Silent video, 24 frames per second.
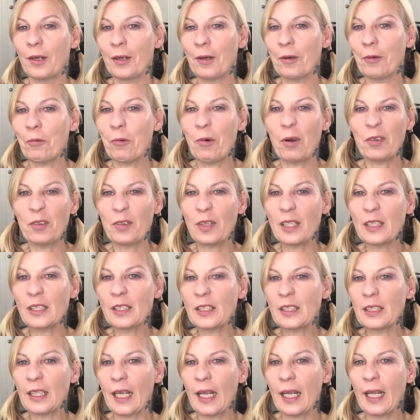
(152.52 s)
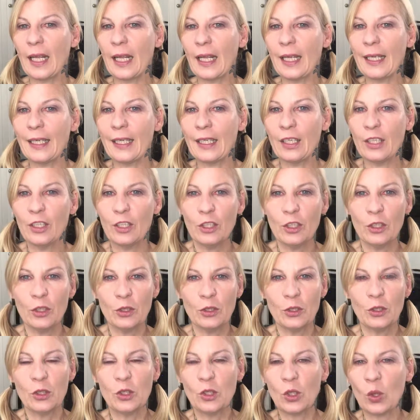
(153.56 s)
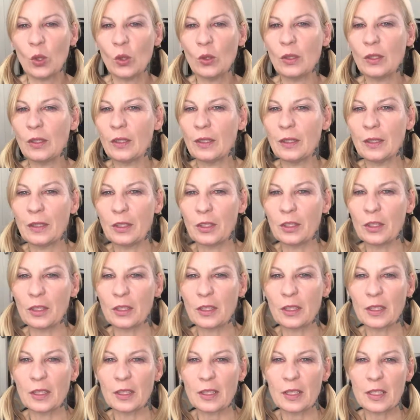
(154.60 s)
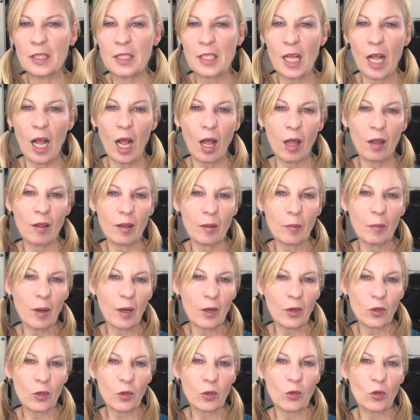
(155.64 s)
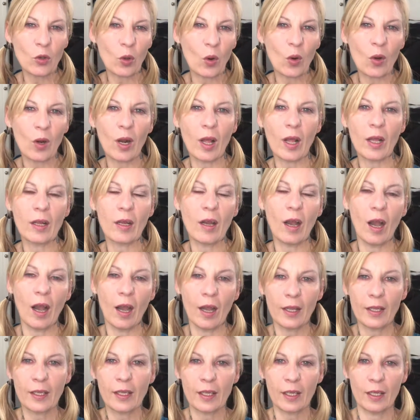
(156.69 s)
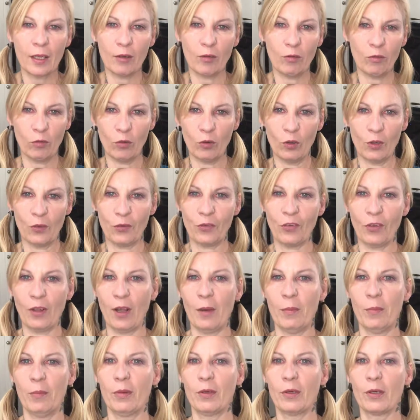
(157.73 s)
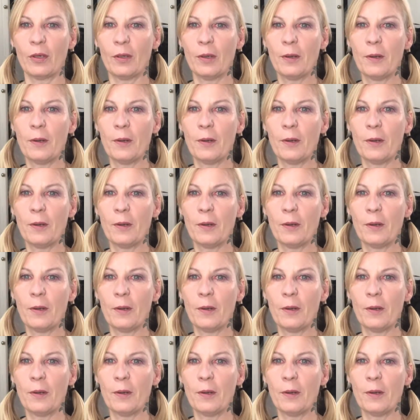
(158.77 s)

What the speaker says: what they're saying. You don't just tell them that you don't like hiking, for example,